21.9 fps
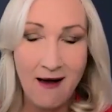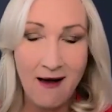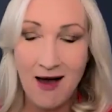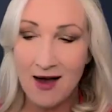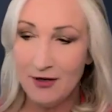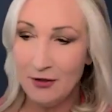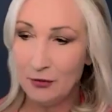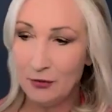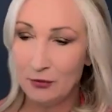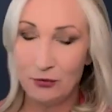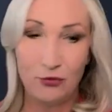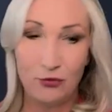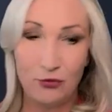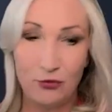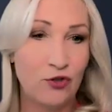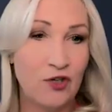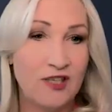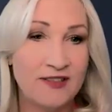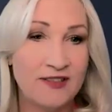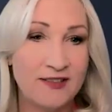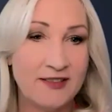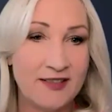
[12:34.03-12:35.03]
I don't
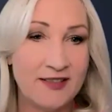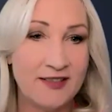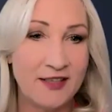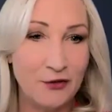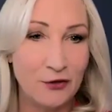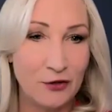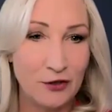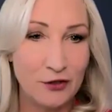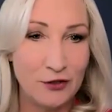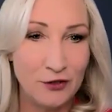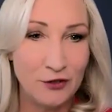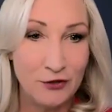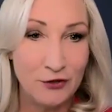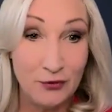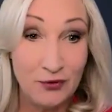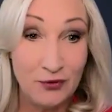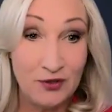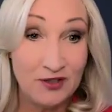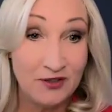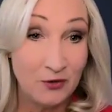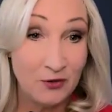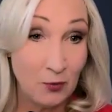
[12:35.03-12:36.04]
trust that you're going to
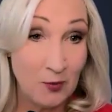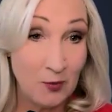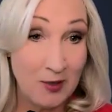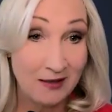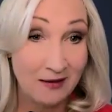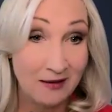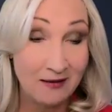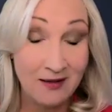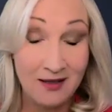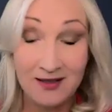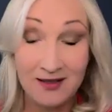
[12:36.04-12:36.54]
do this well.